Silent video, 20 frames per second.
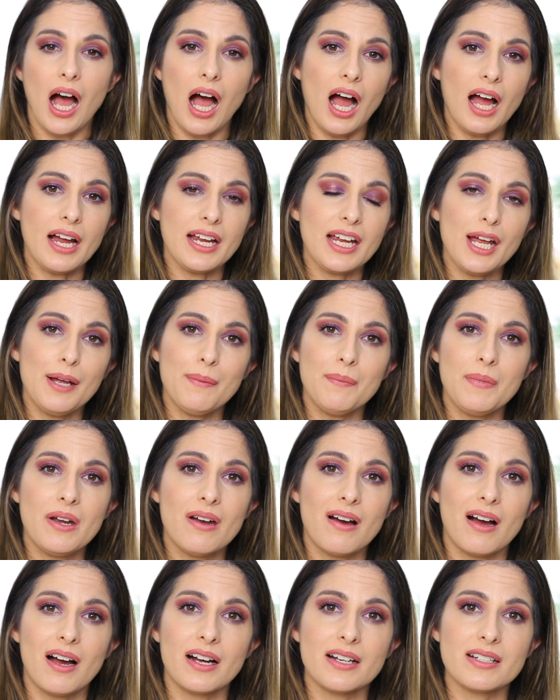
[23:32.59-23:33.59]
I am
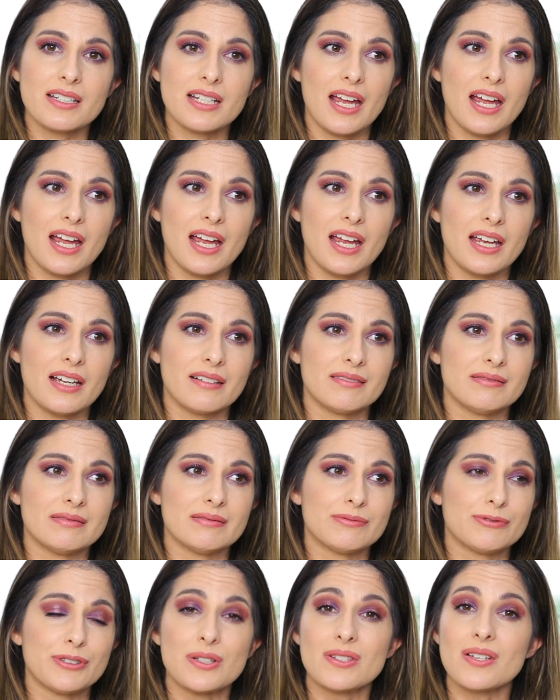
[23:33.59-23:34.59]
not a
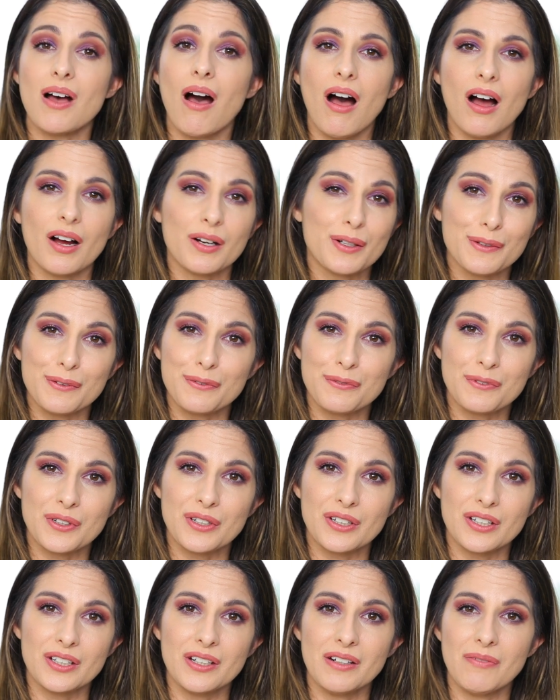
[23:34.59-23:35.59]

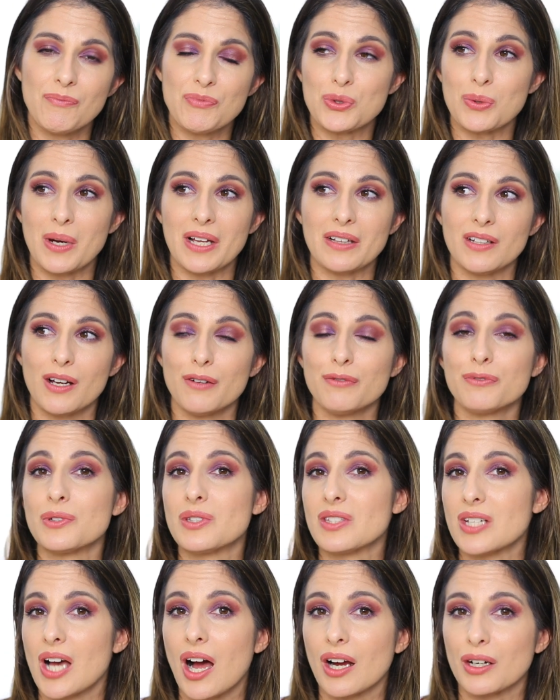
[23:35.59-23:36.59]
photographer. Do I love
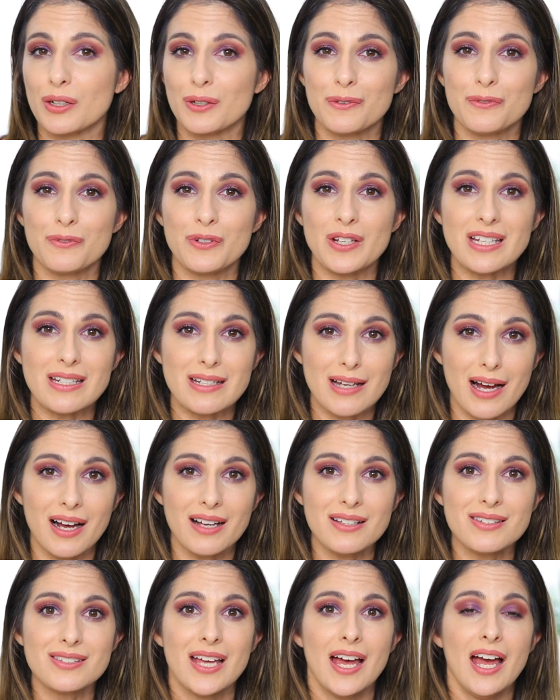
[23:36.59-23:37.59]
photography?
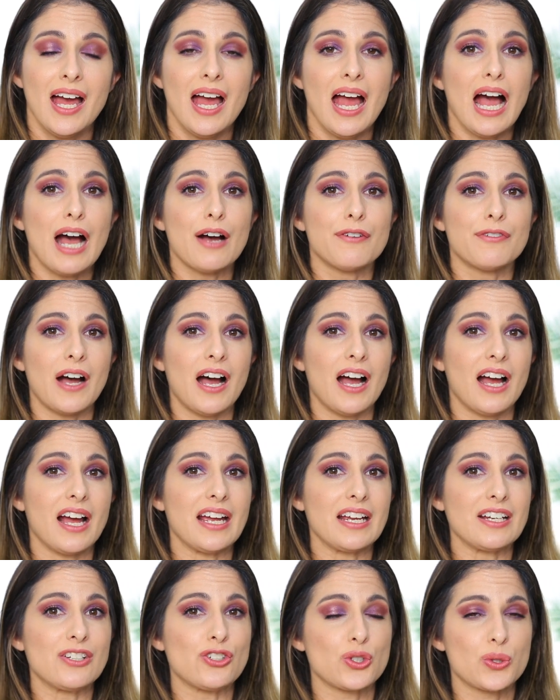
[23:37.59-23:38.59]
Yes. Have
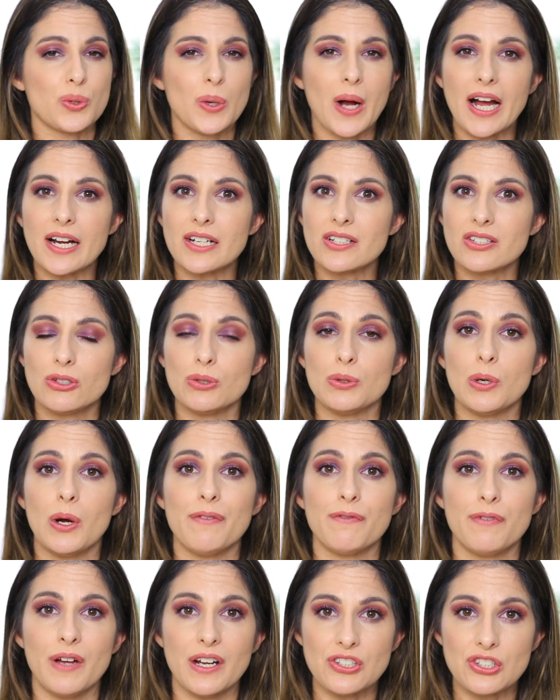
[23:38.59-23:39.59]
I tried to
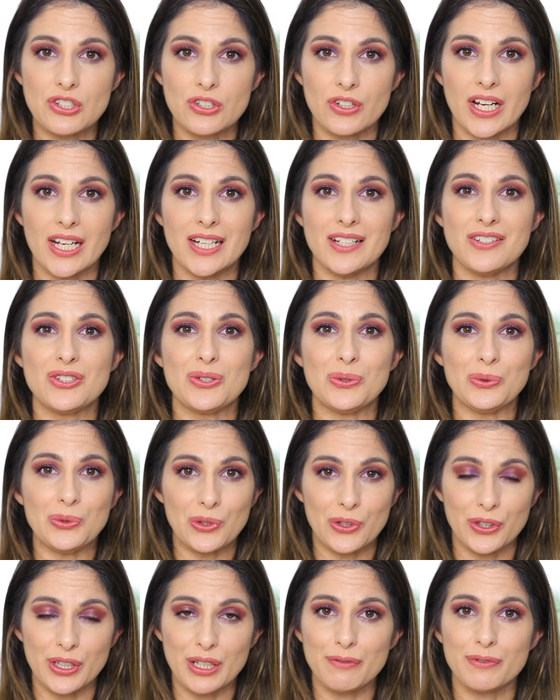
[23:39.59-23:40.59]
venture into
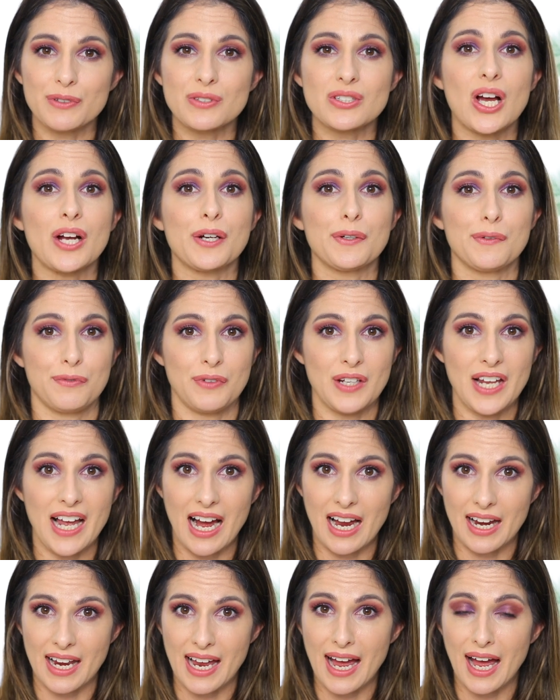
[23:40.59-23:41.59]
learning photography?
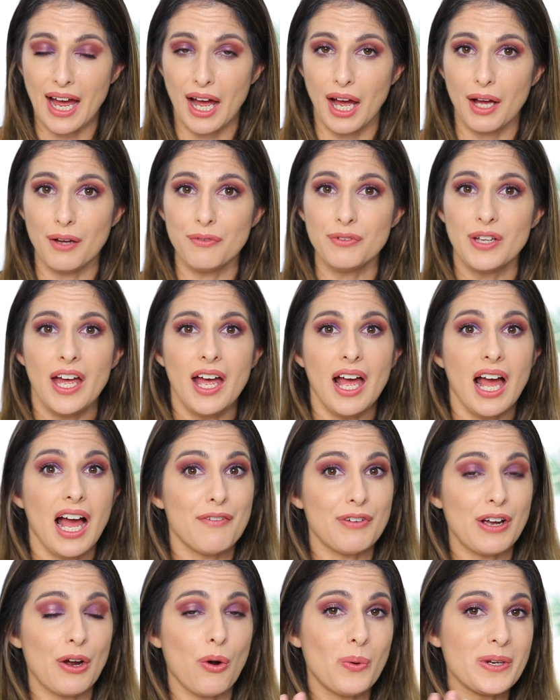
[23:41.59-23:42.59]
I have.
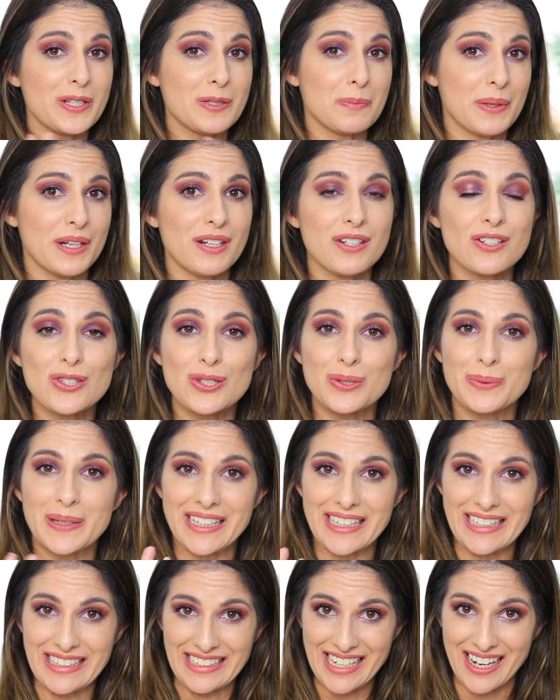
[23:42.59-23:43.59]
Have I always been into
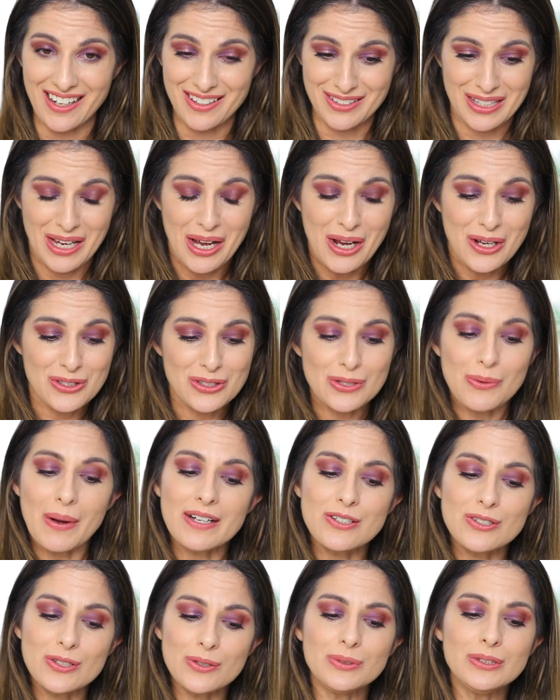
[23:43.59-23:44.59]
it? Yes. So
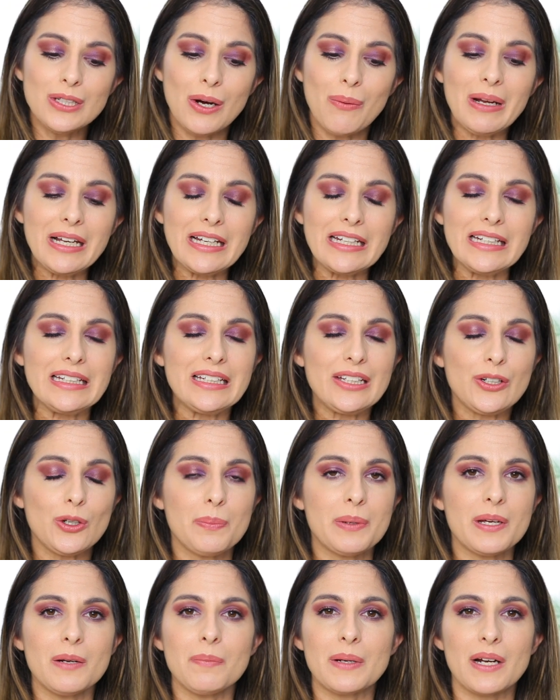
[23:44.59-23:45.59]
I do know a little
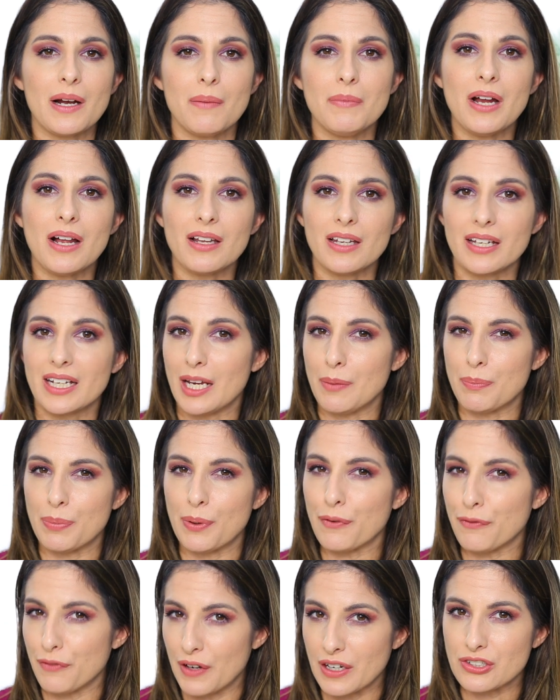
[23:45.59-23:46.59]
bit, but I'm not like a
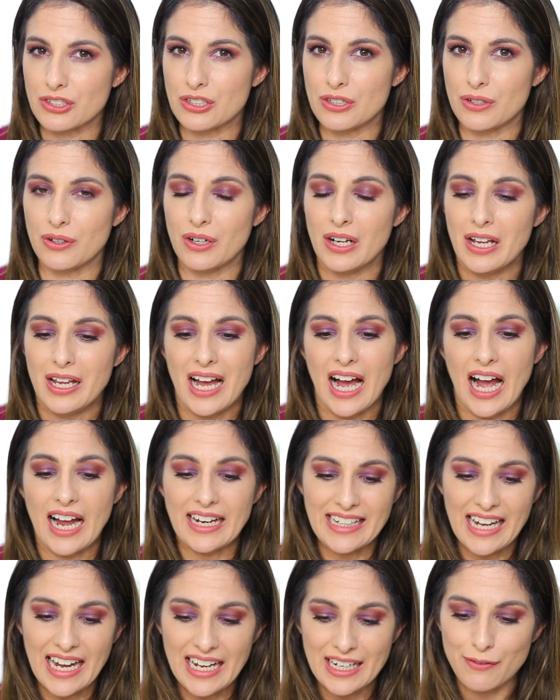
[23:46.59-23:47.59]
professional. I
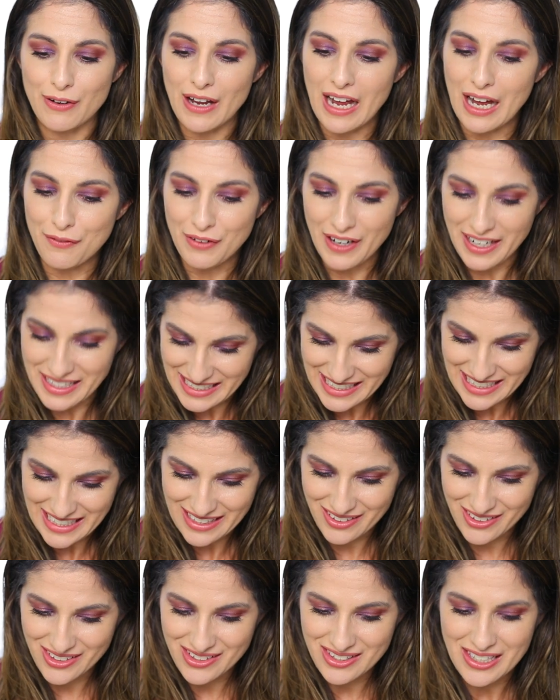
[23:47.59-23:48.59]
kind of have
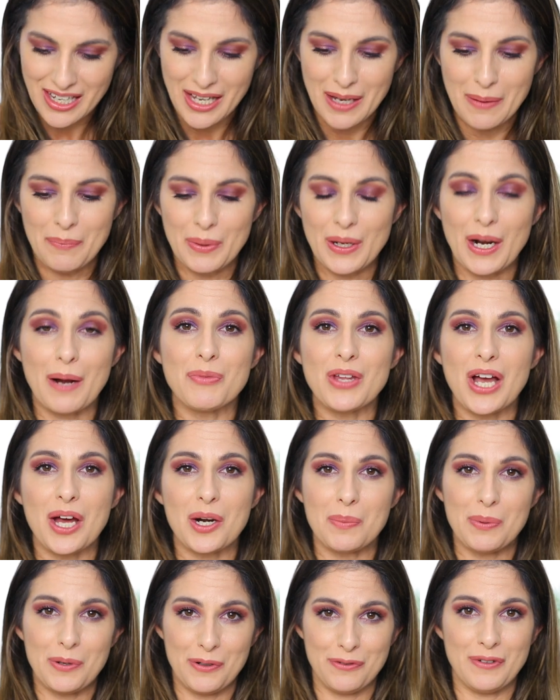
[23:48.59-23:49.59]
ideas but I'm not
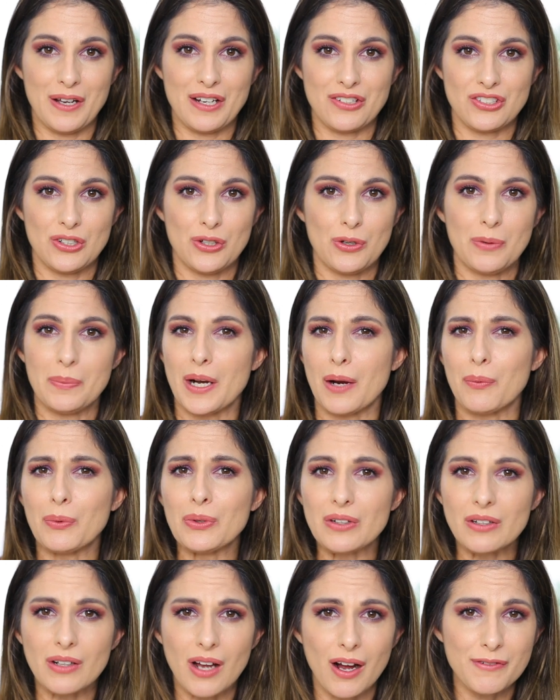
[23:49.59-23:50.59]
a professional, but I
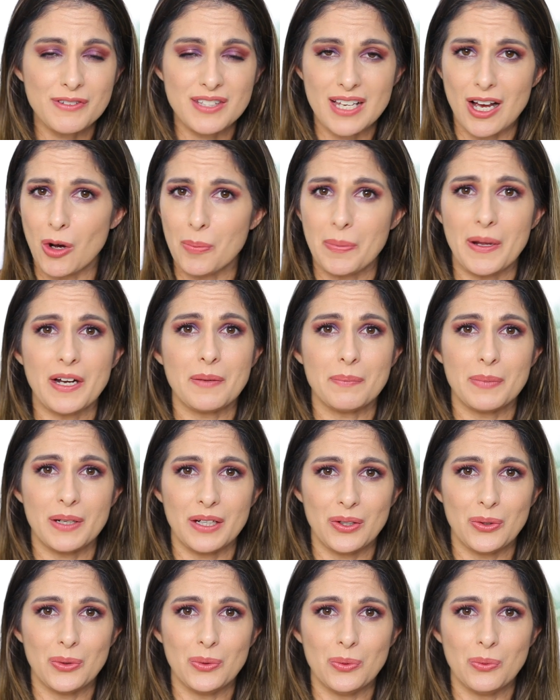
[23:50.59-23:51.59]
would love to help
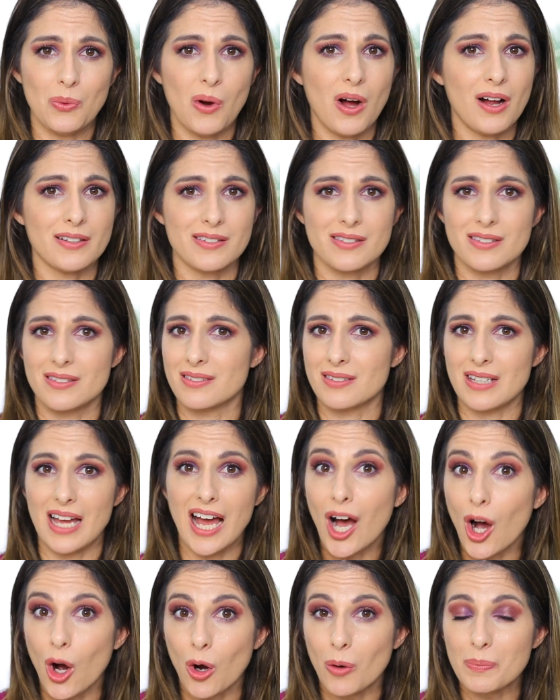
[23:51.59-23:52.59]
anybody who wants
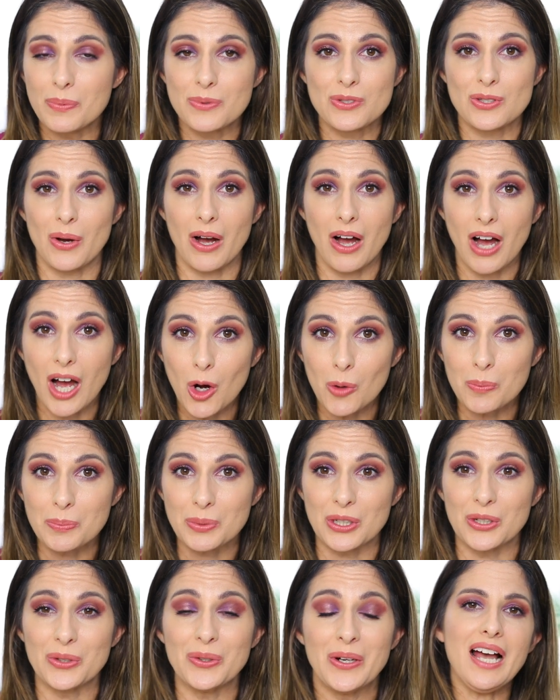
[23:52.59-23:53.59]
help, so I'll help
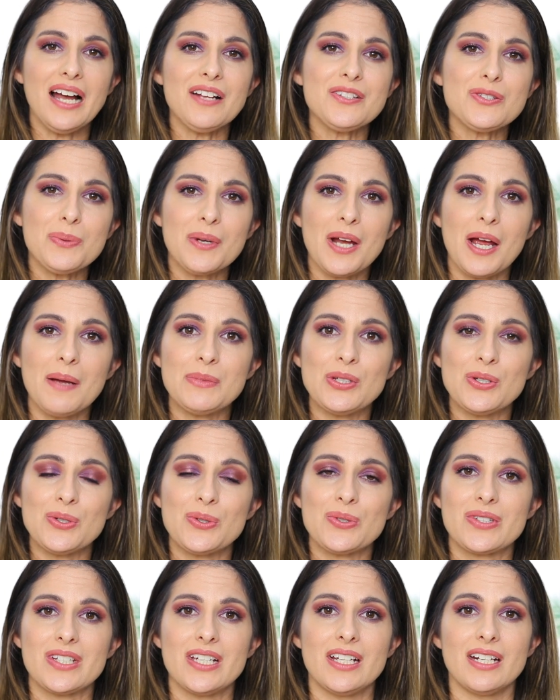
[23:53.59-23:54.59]
you. That's what I'm
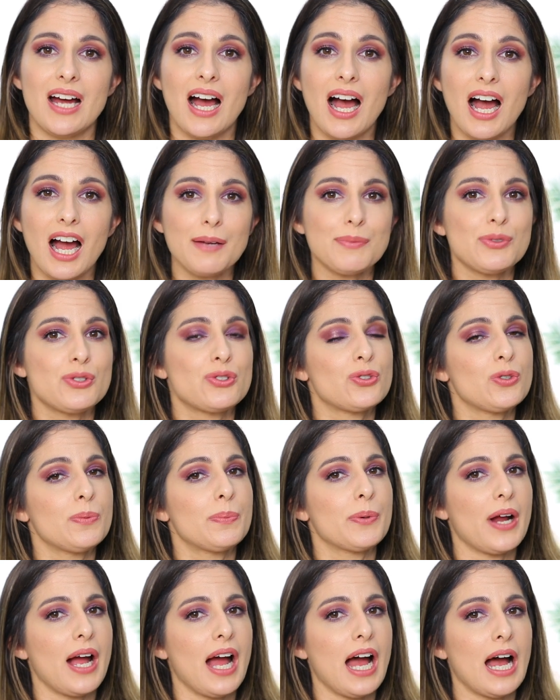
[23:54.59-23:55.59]
using. I'm
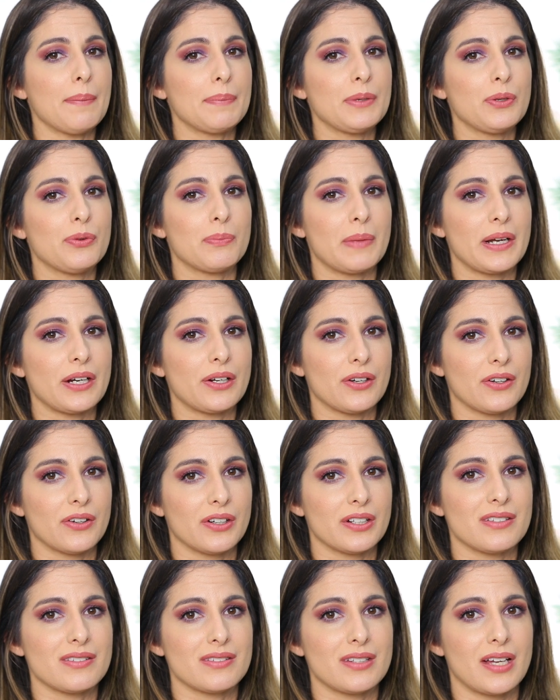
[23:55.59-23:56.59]
super happy with my
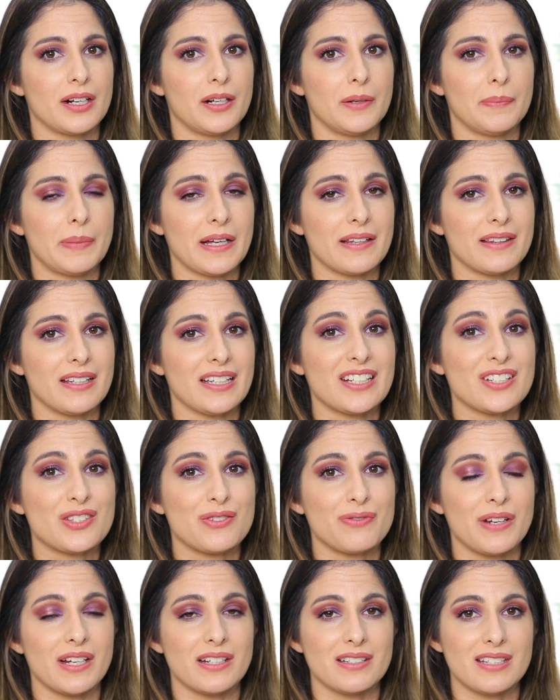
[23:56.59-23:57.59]
current setup. I think
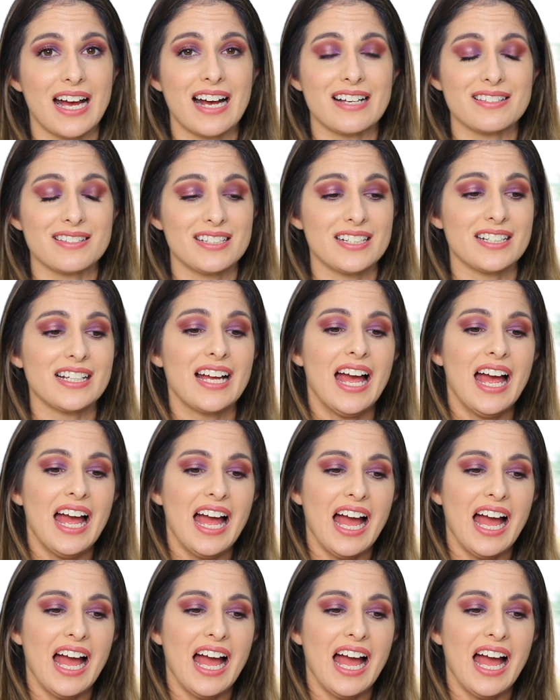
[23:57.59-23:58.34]
it's fantastic.